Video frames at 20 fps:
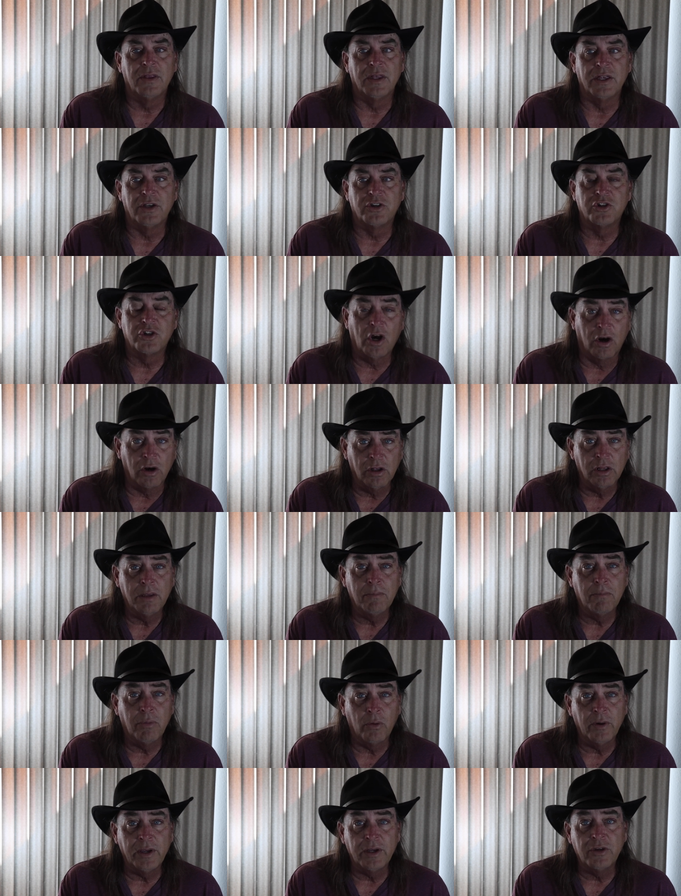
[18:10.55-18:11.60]
The
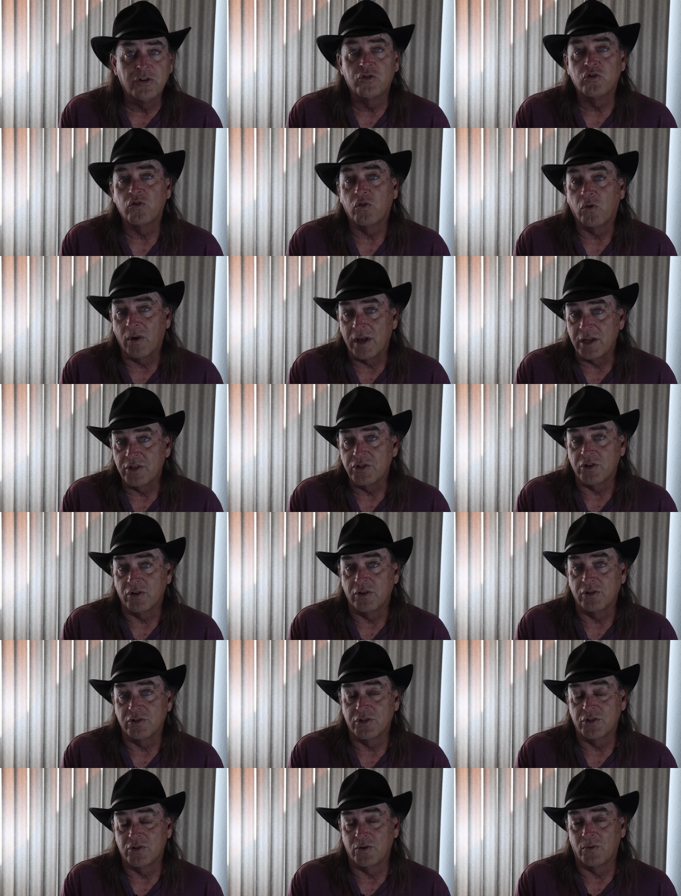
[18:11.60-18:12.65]
Charlebois
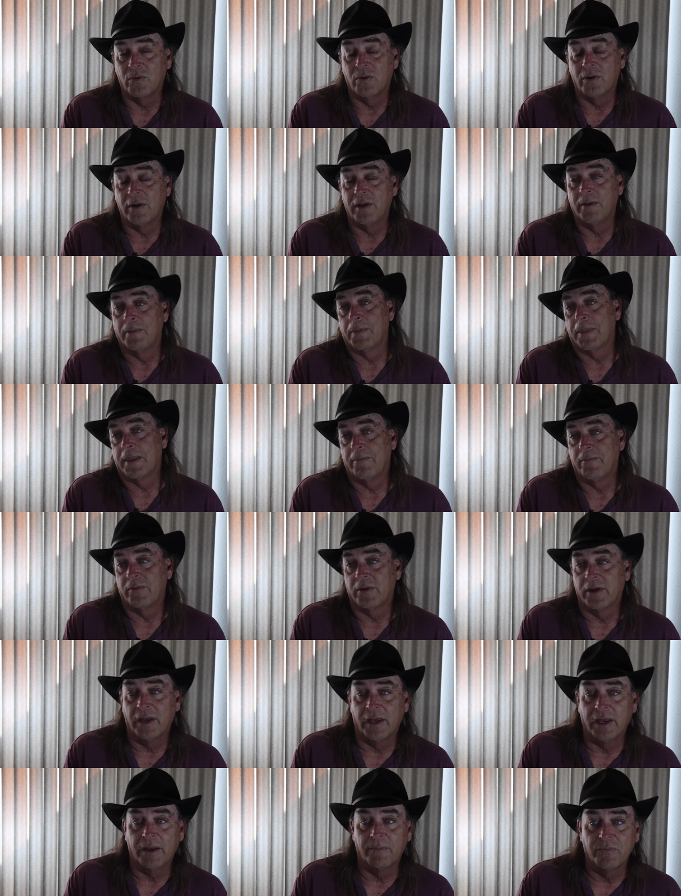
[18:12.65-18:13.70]
treasure story.
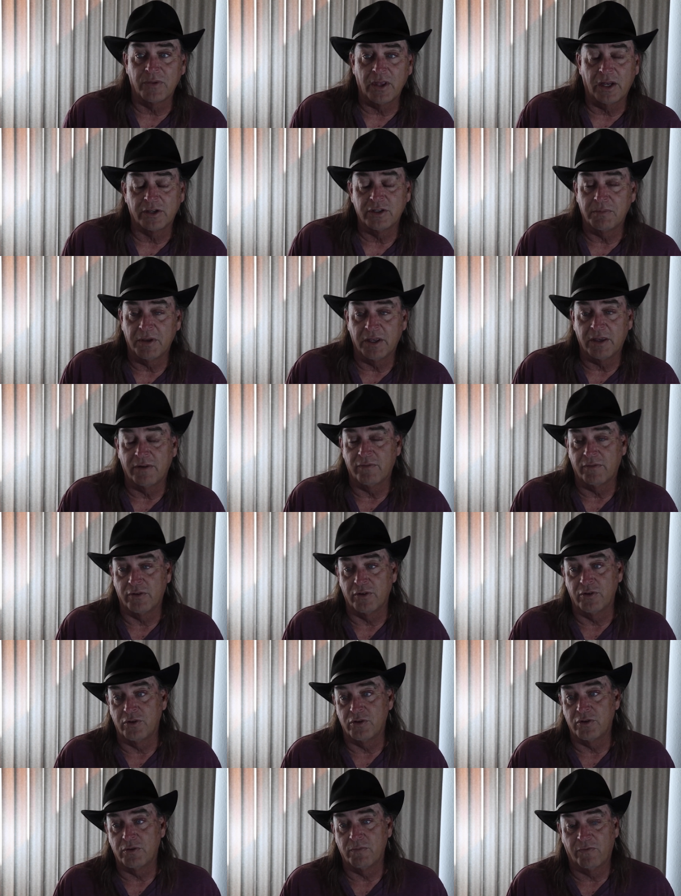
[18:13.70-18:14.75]
Okay, not to be
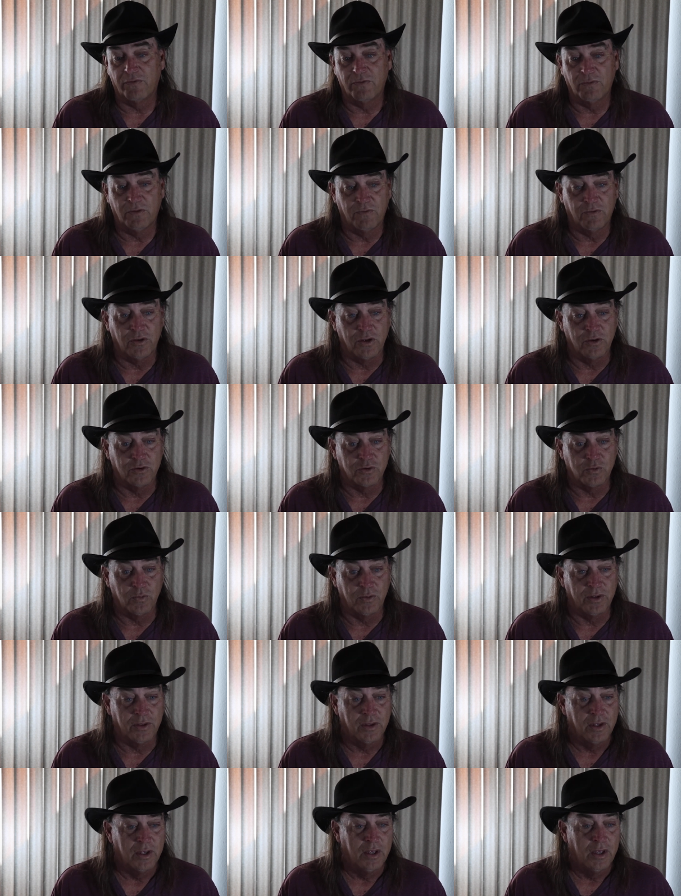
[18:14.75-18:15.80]
confused
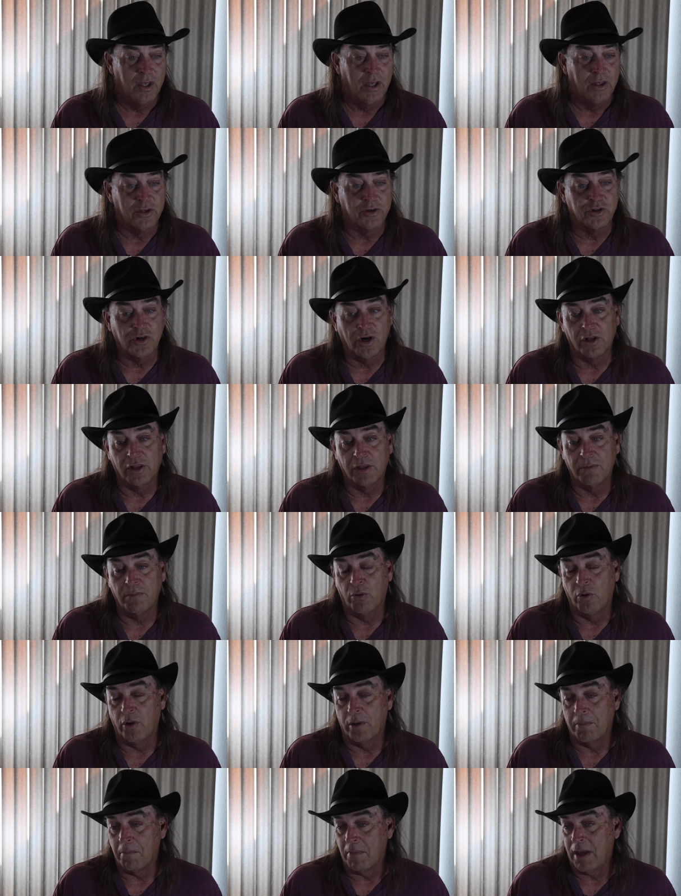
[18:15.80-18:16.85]
with the
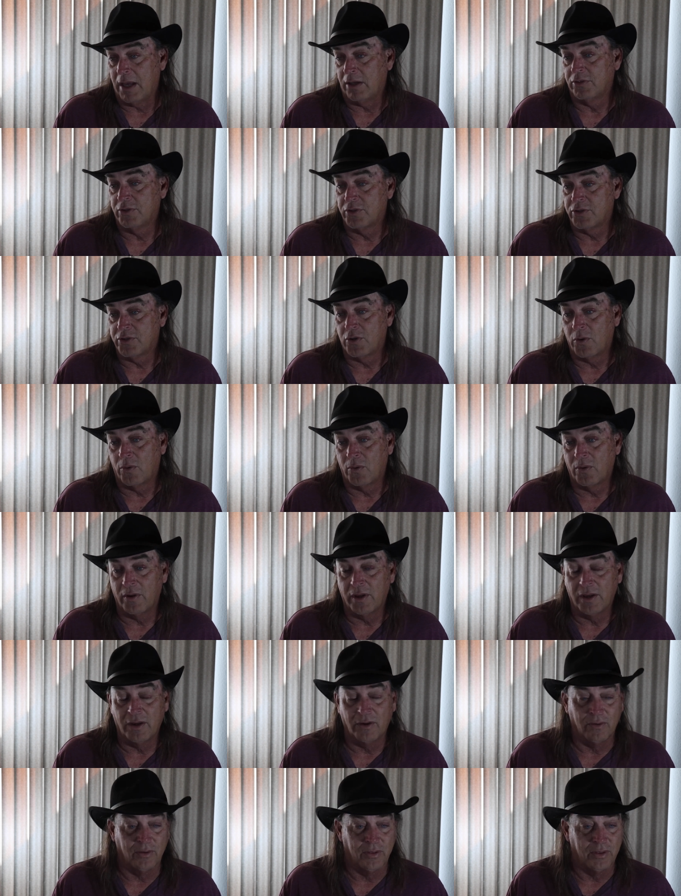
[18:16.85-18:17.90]
Charlebois Mountain
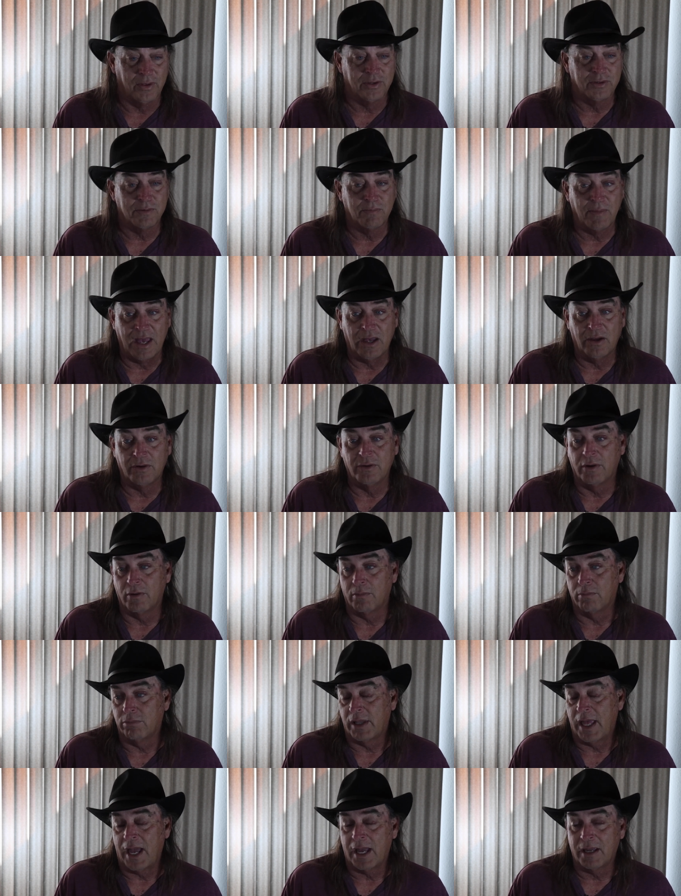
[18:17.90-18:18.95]
story or this mountain or
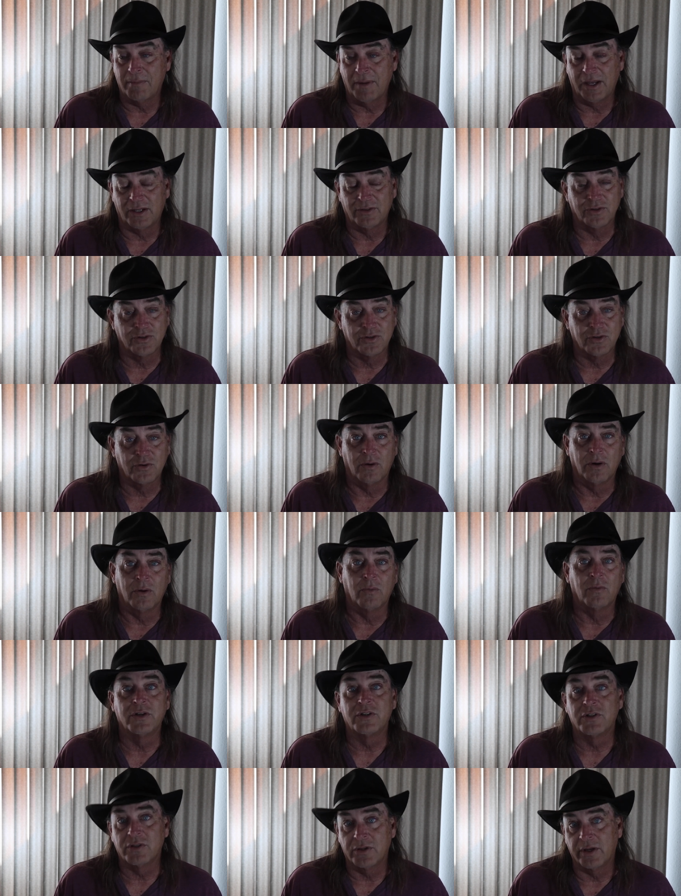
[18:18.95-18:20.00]
Black Mountain story,
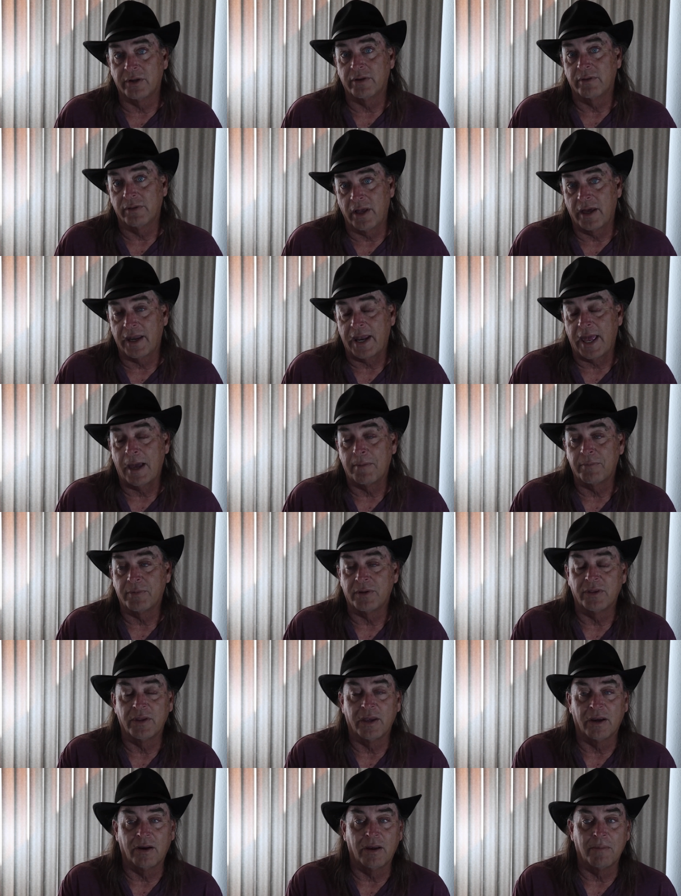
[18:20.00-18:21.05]
which there, a lot
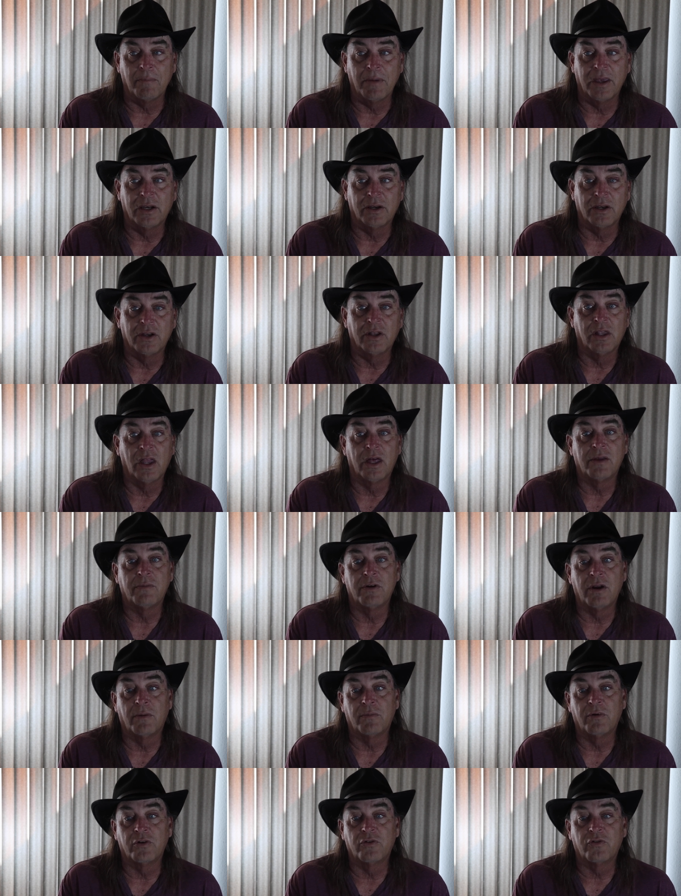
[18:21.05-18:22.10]
happened there. I made a
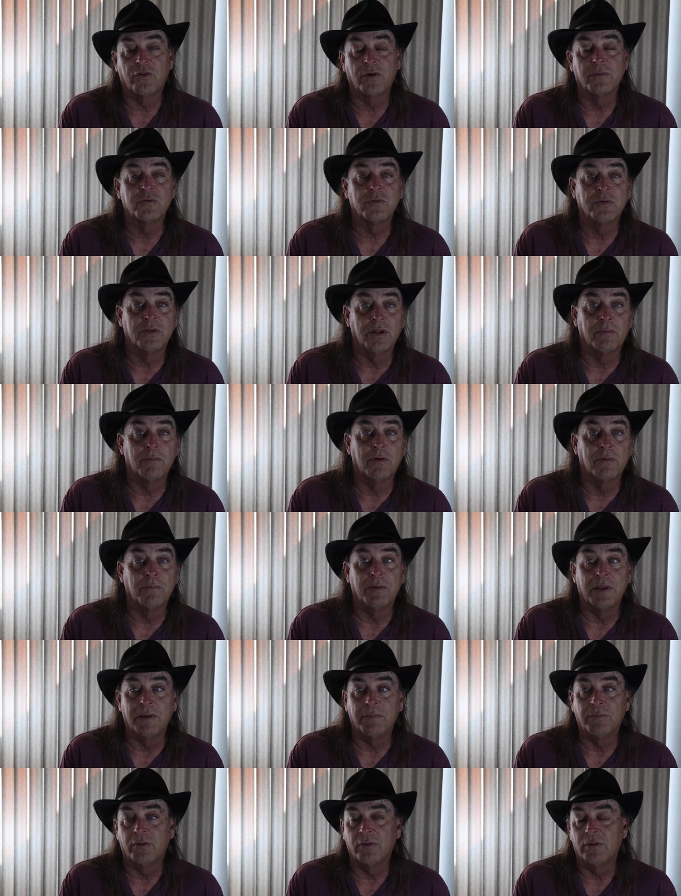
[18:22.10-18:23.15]
number of trips with a number of
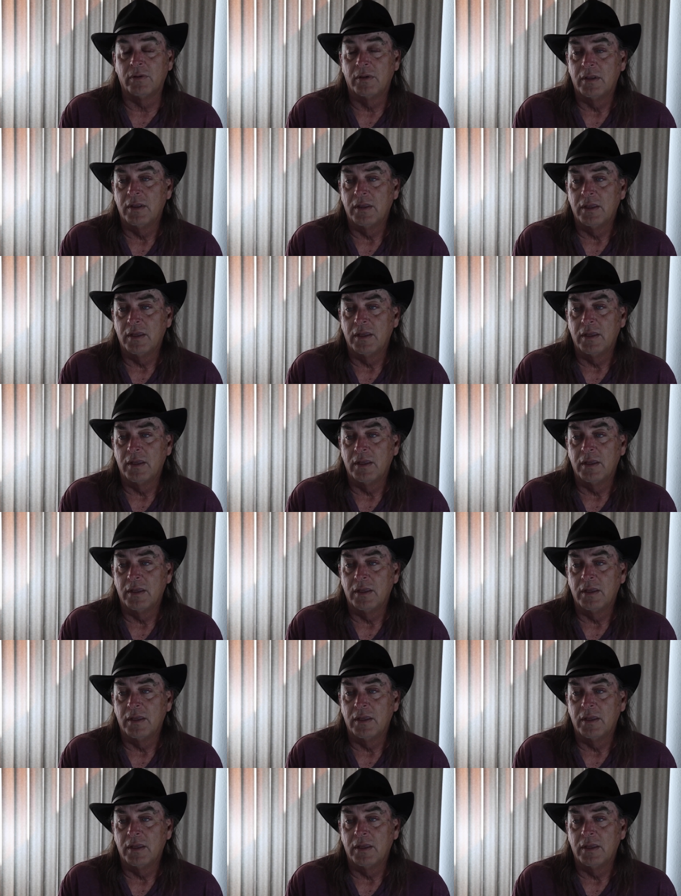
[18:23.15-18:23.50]
people.